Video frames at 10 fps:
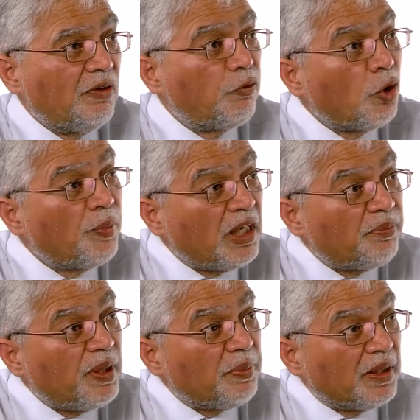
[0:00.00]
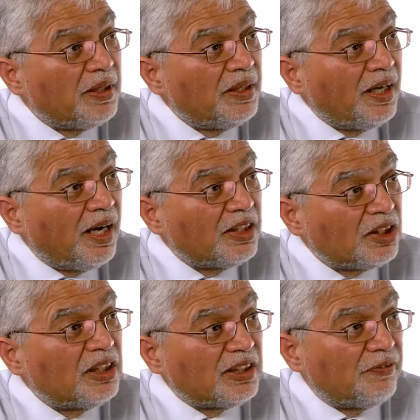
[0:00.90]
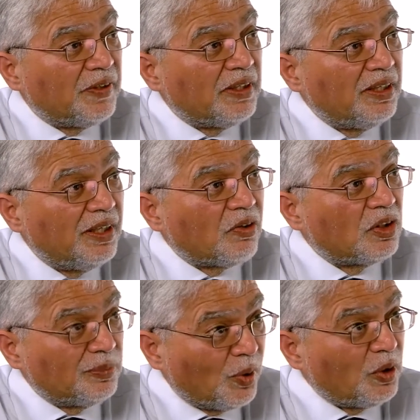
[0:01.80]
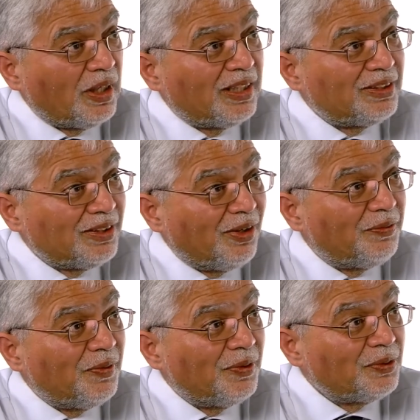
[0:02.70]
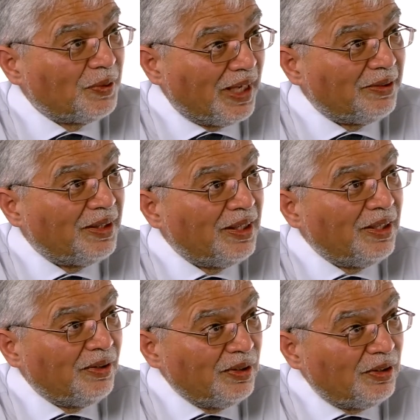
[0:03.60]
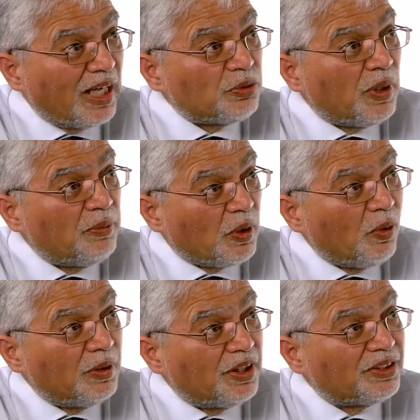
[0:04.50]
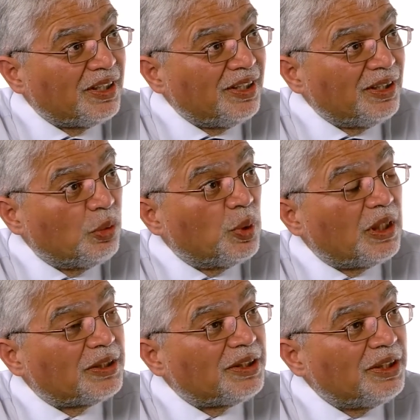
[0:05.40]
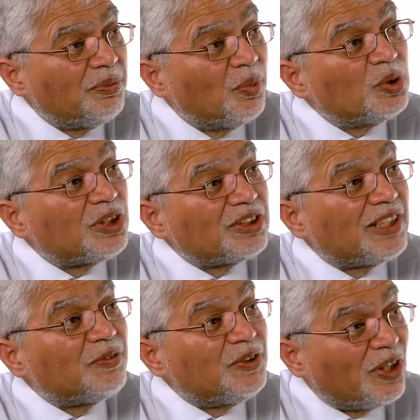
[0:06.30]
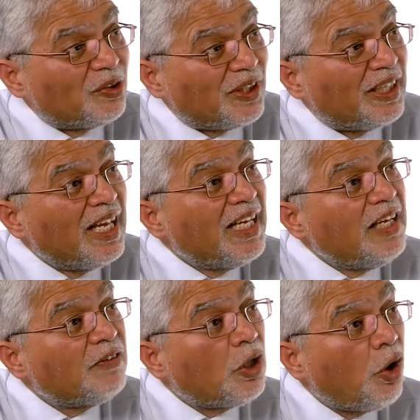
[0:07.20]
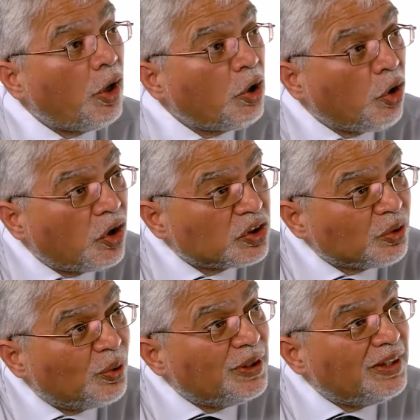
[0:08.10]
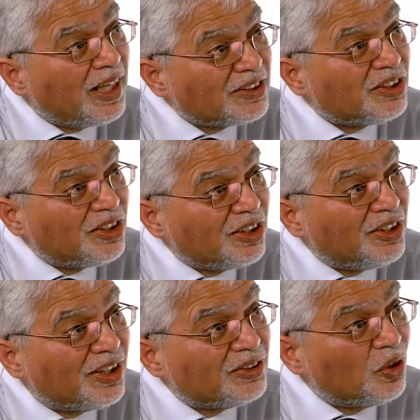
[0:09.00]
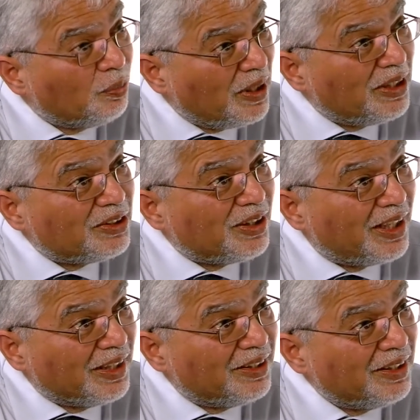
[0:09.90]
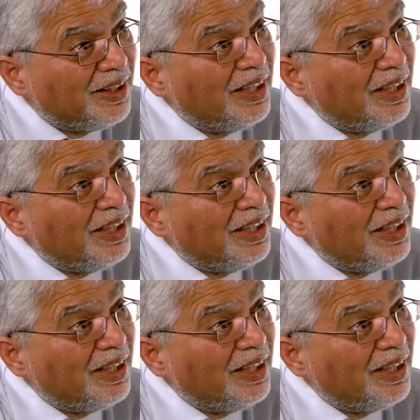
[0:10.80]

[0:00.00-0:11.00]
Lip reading: 4 million people are still suffering across the borderlands of Sudan. That's why we call this the world's most successful genocide. Even the Holocaust only lasted 6 years, though millions died.